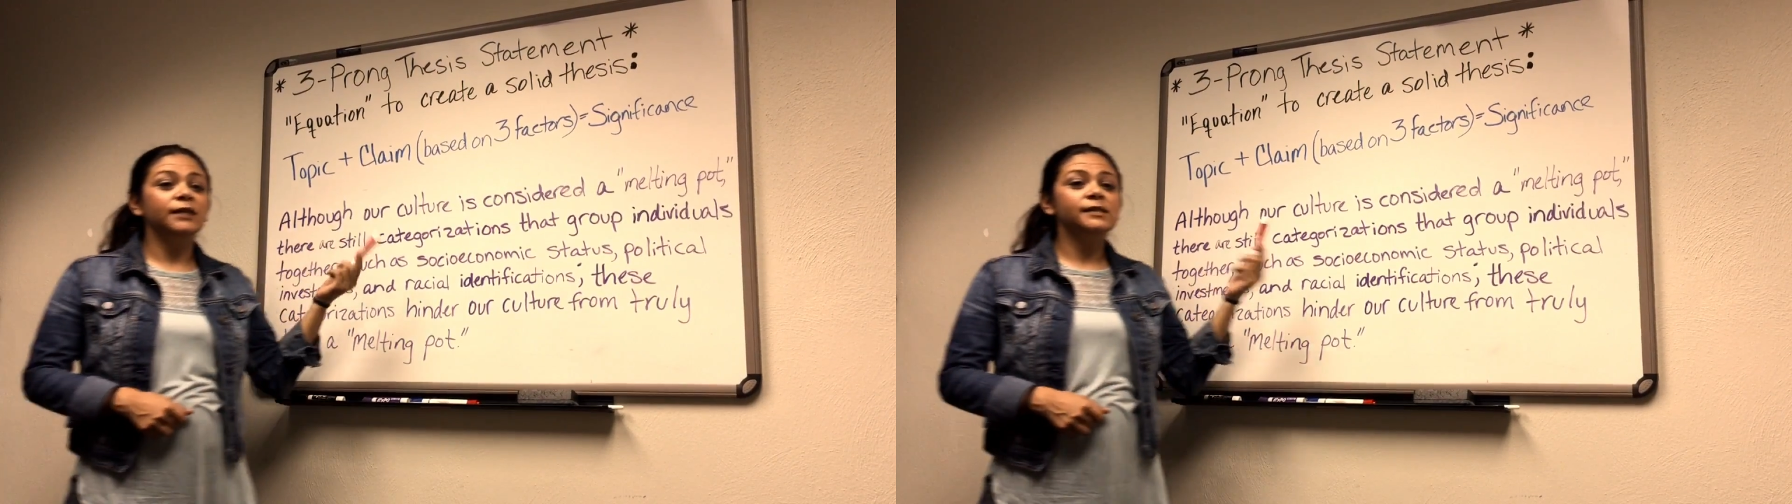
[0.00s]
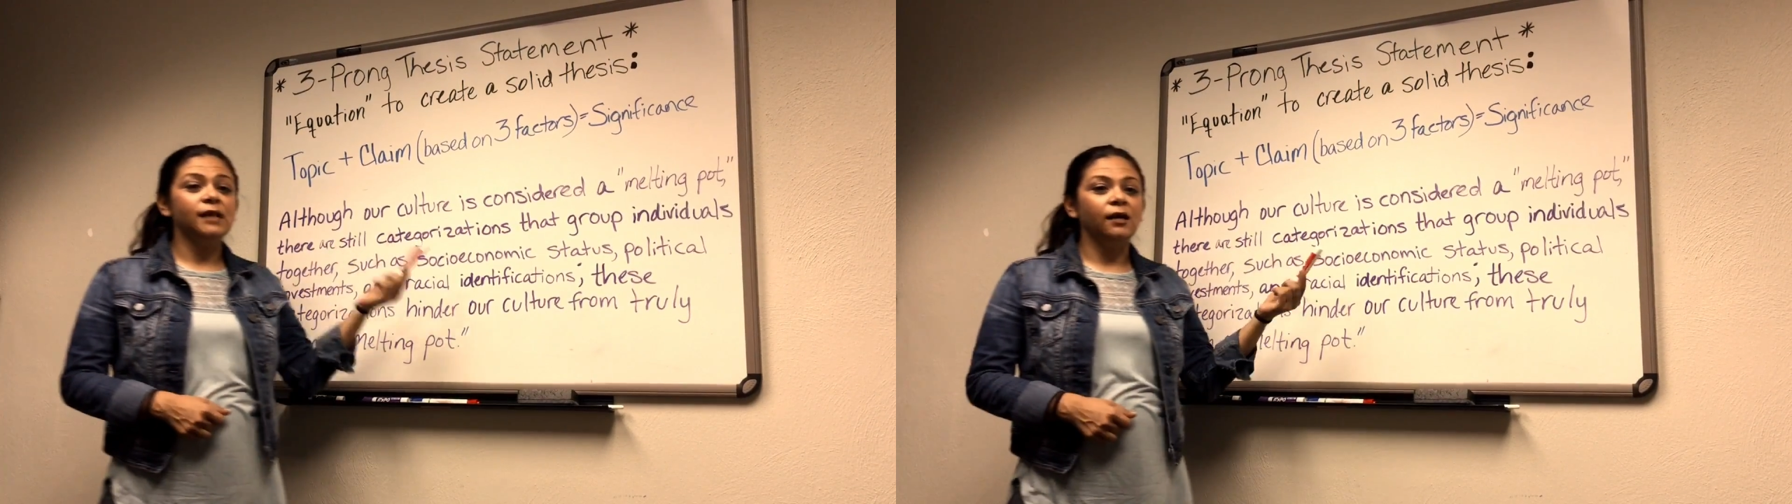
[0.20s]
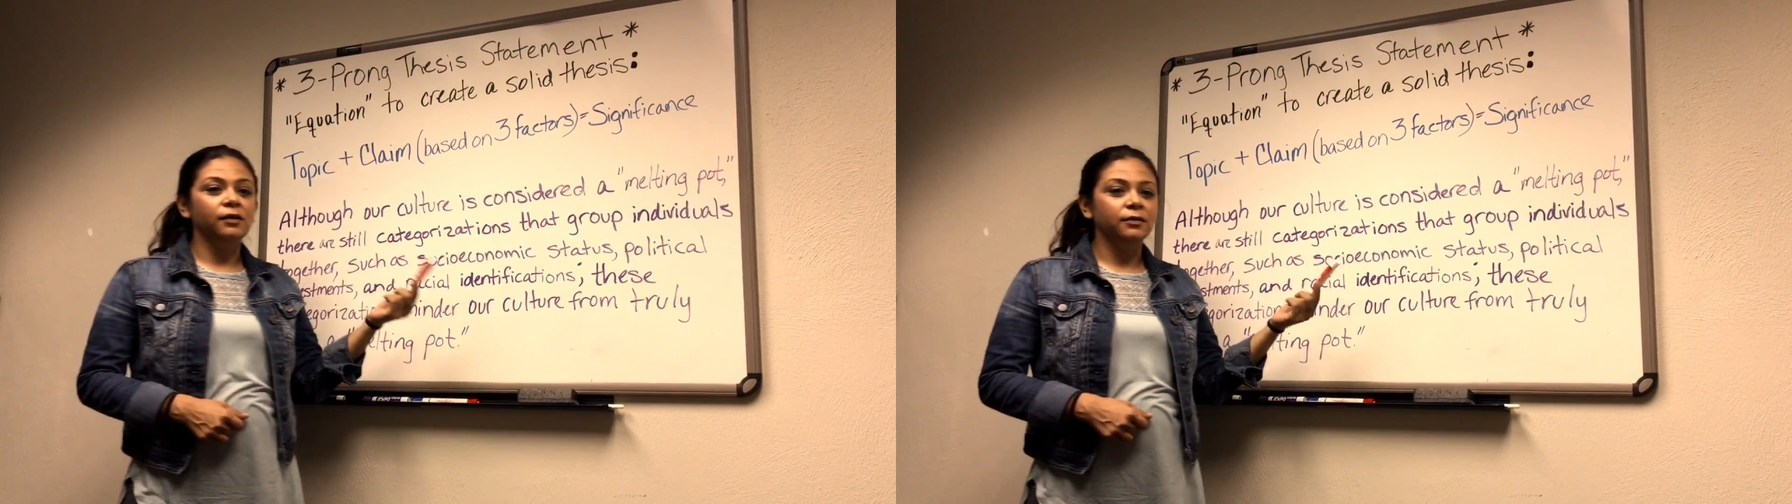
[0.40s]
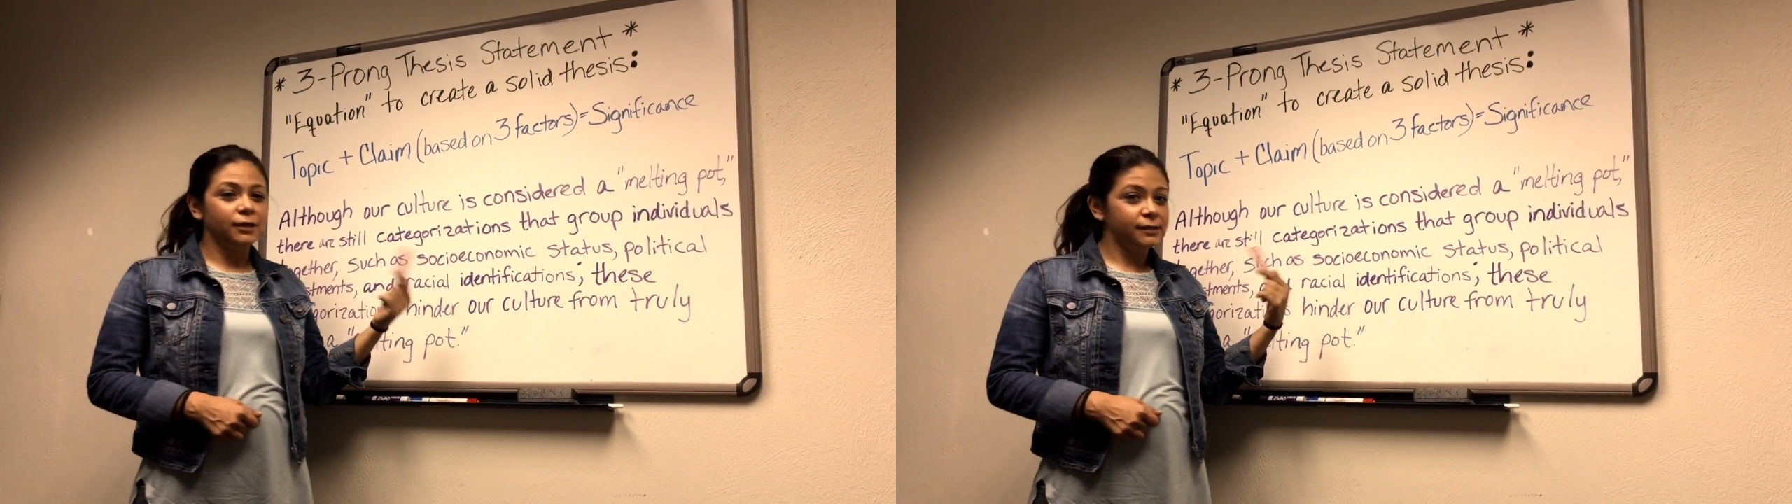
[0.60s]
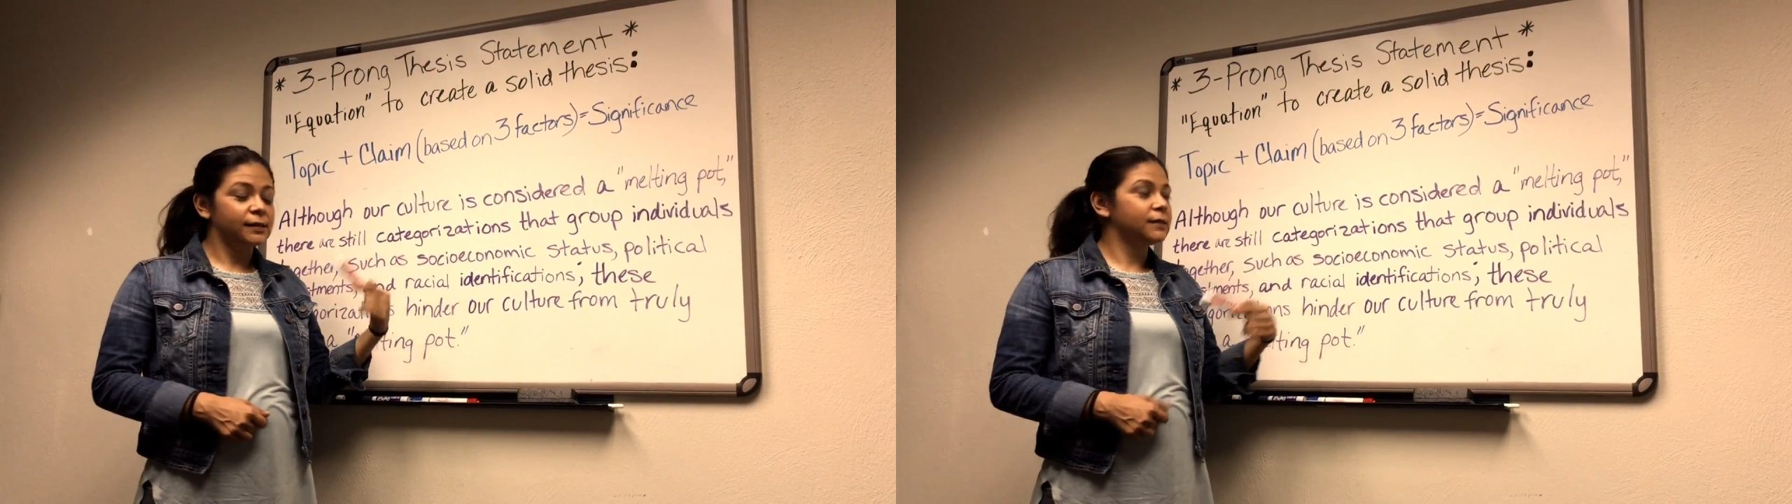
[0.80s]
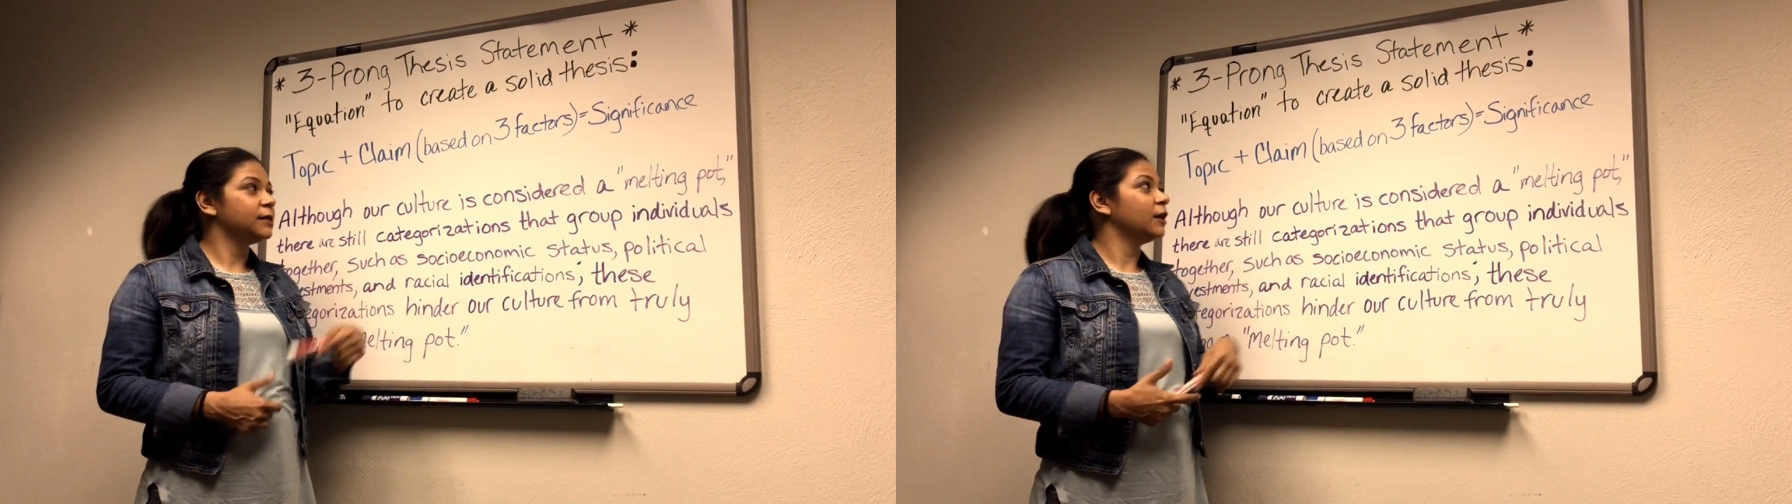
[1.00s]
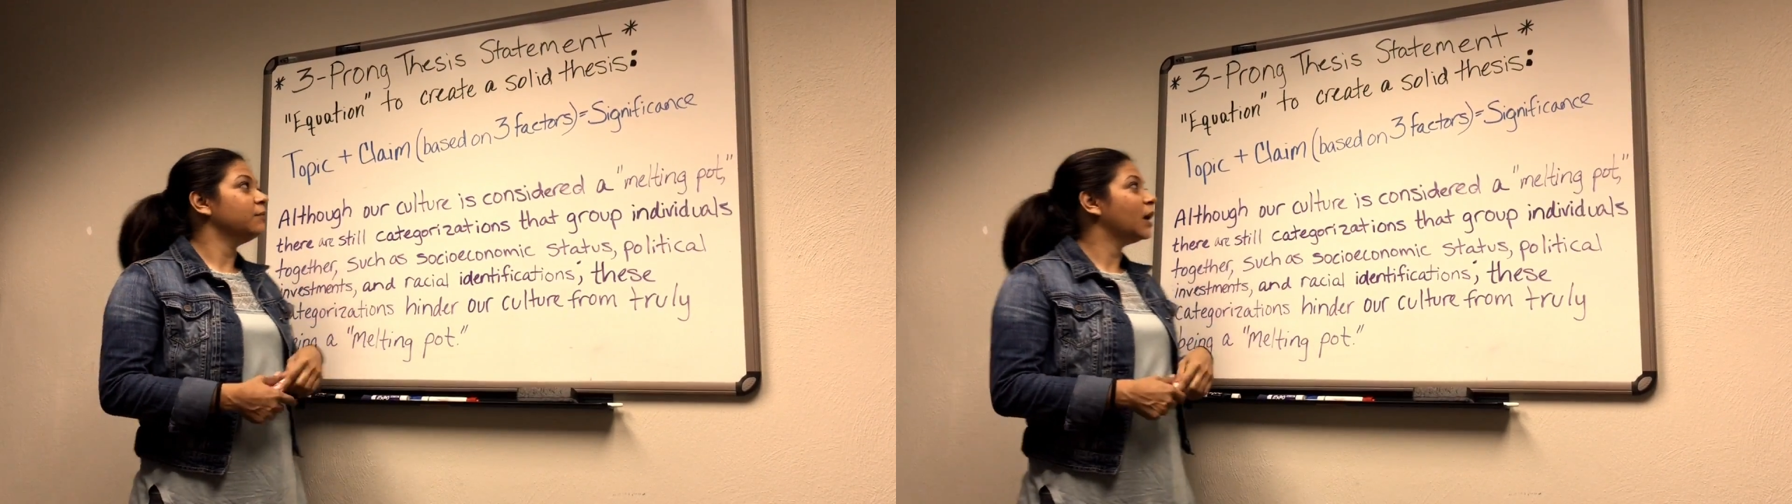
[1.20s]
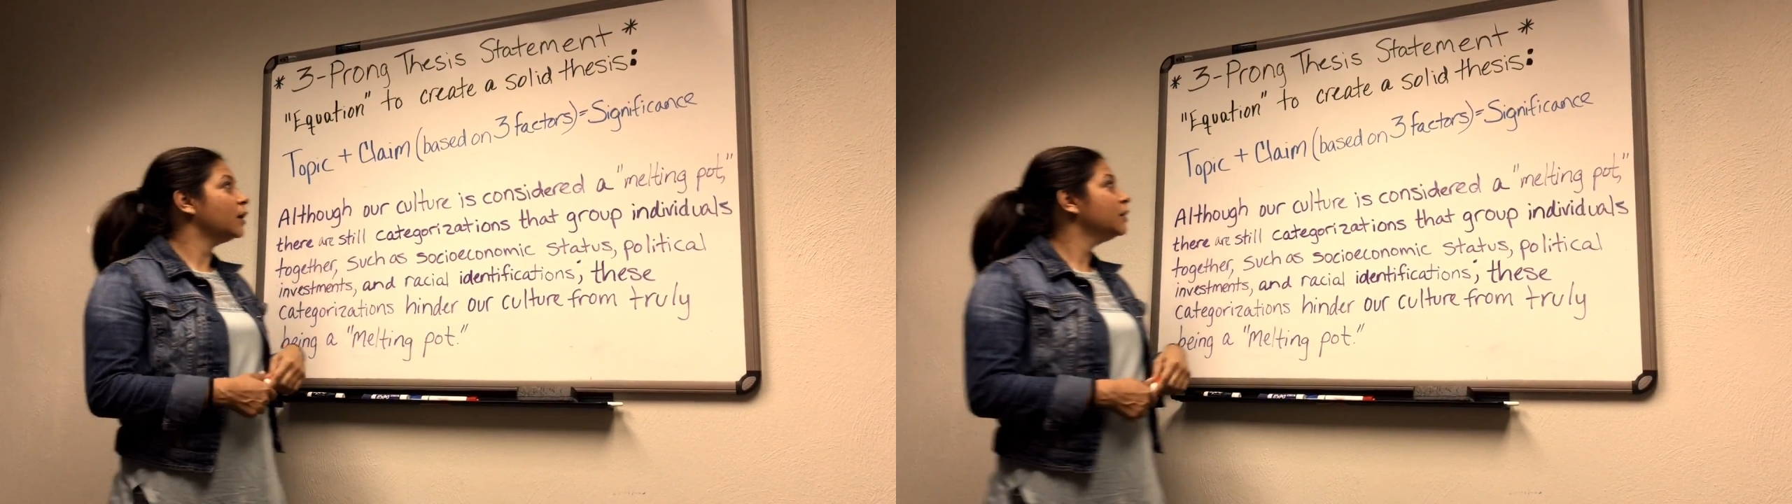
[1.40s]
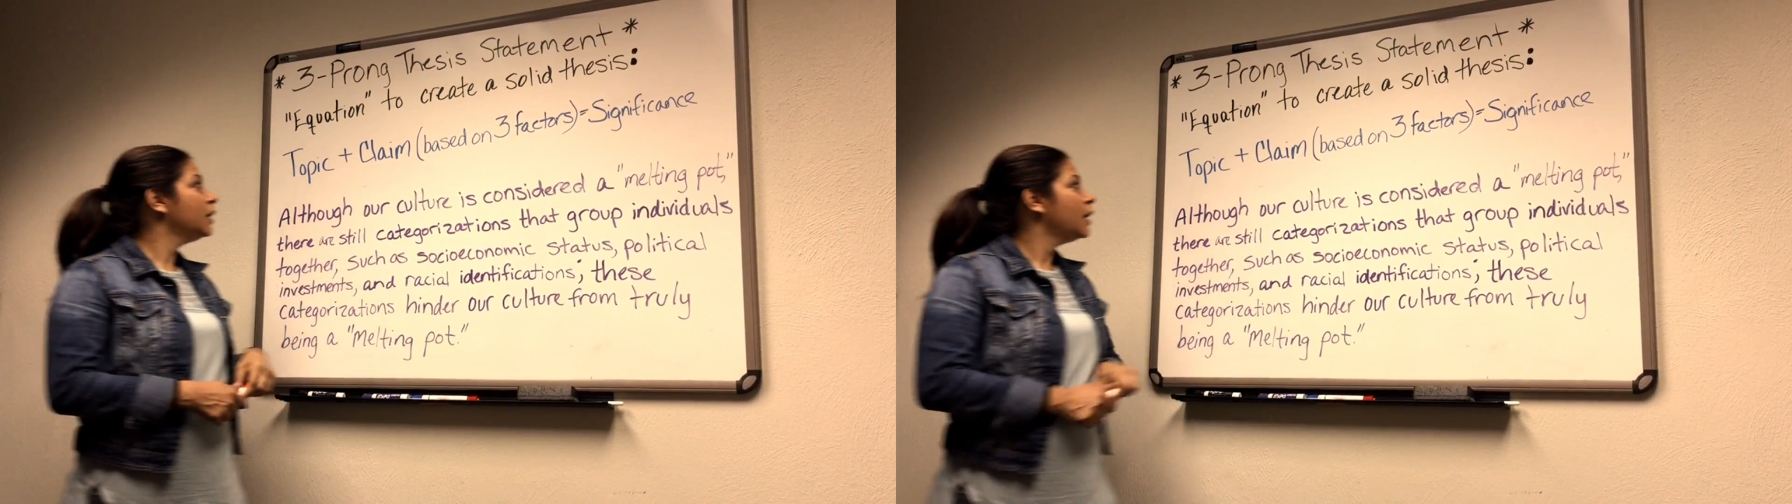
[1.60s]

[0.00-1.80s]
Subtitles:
solid thesis statement.